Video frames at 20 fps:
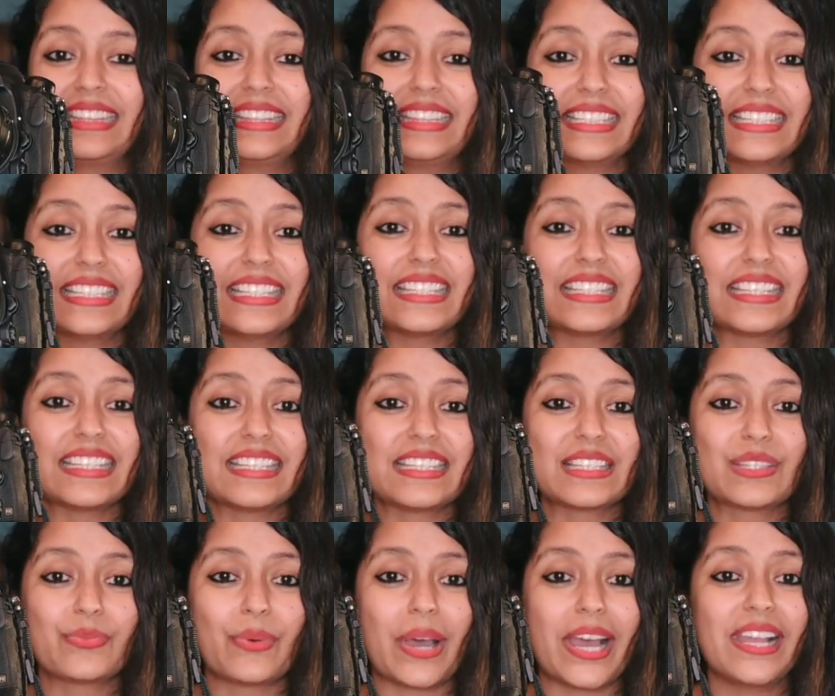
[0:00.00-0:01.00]
This
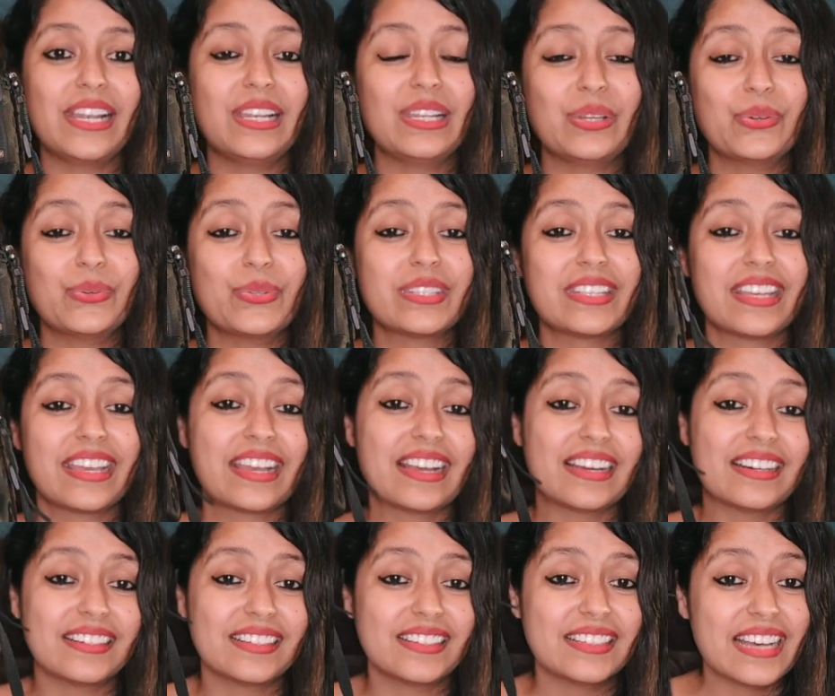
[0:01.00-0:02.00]
is while using
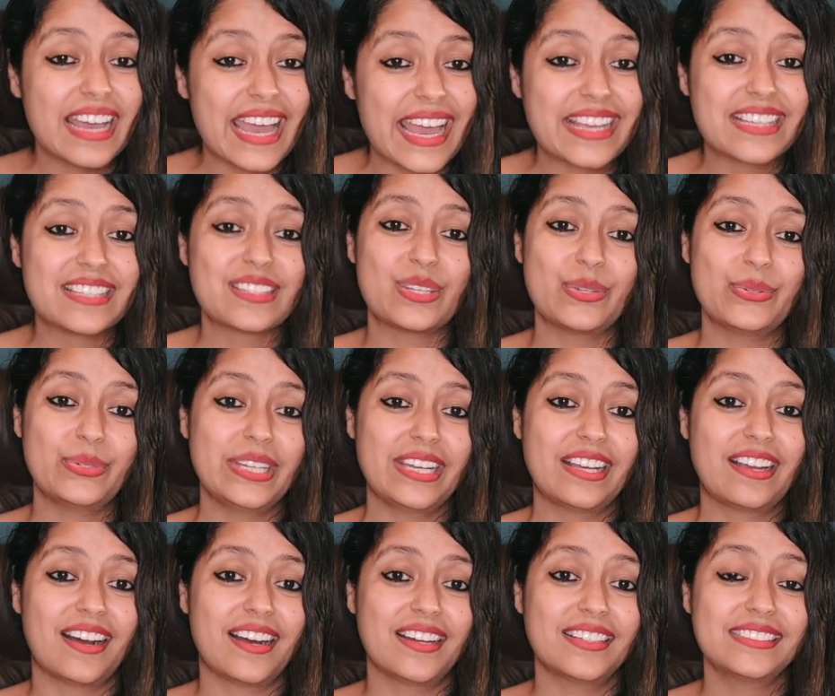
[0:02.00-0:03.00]
a XQD
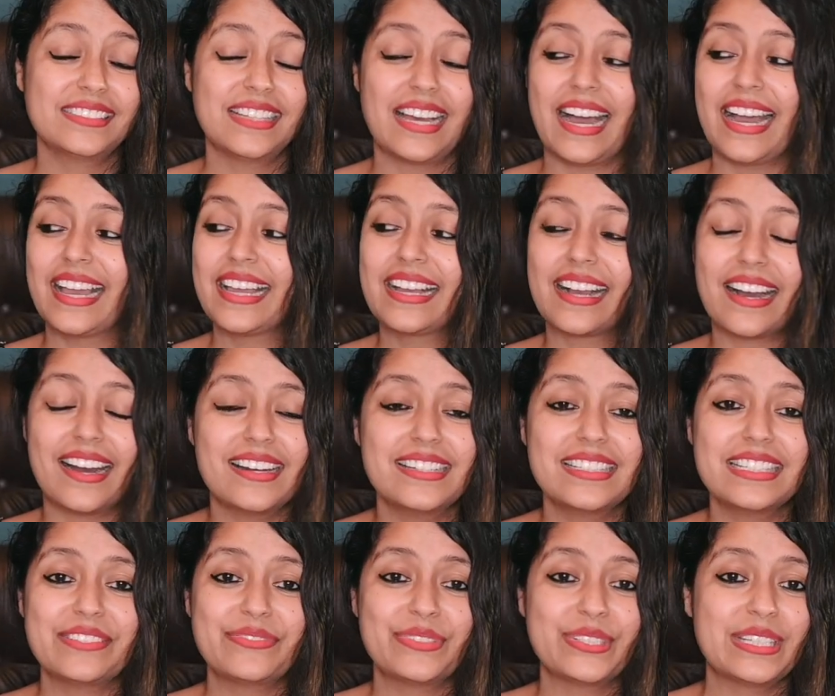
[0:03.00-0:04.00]
card. I
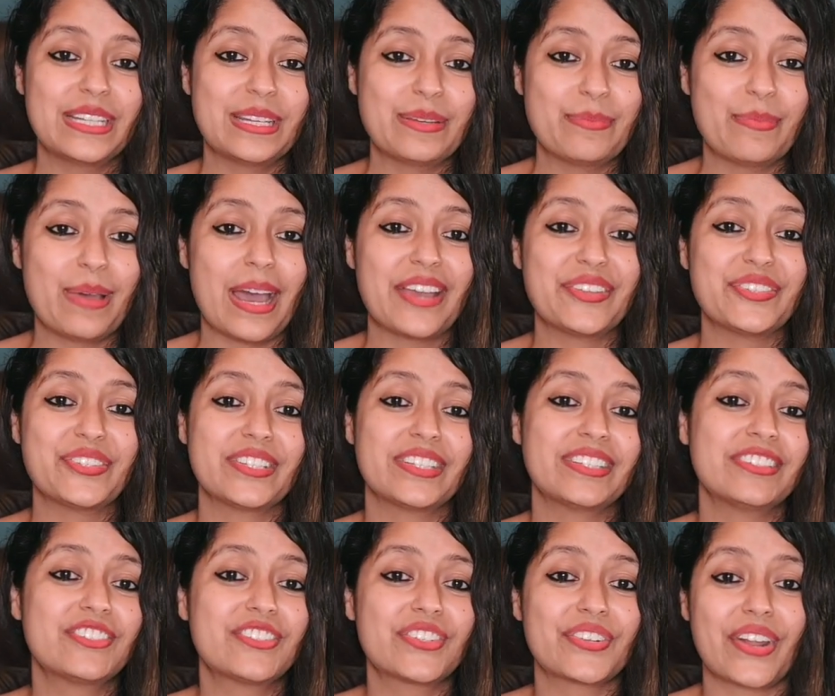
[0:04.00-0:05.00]
can't even
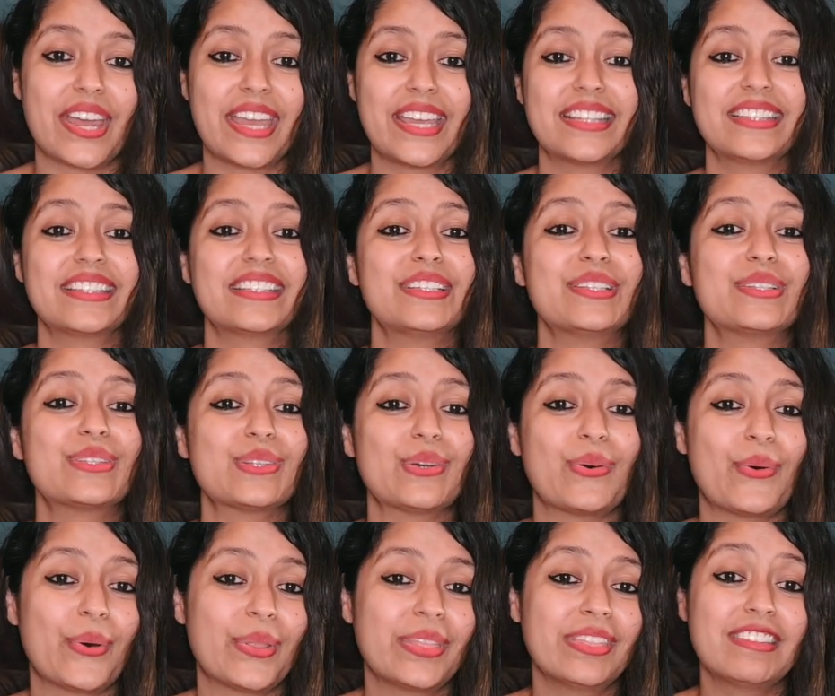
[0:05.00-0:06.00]
imagine trying this
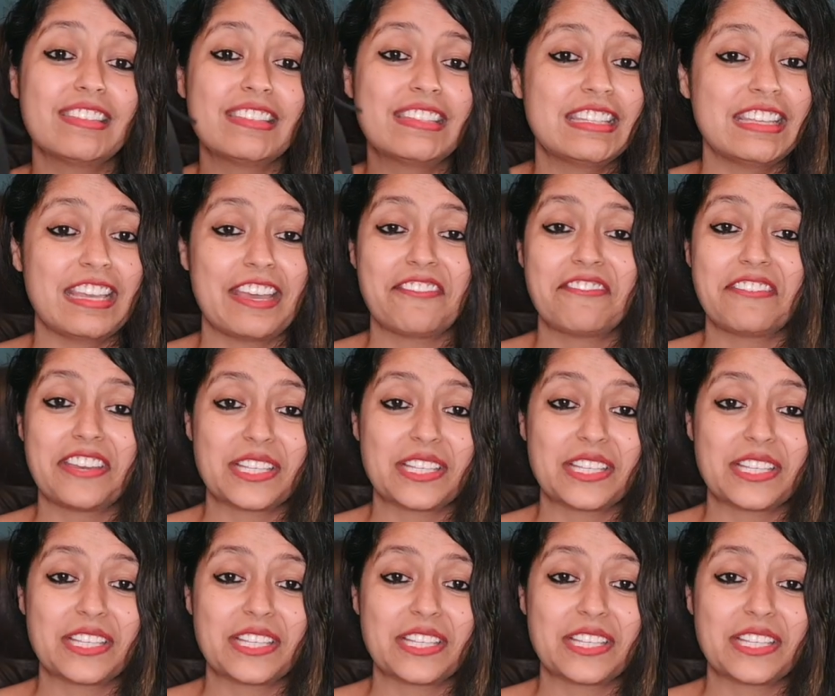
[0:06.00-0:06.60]
on the CF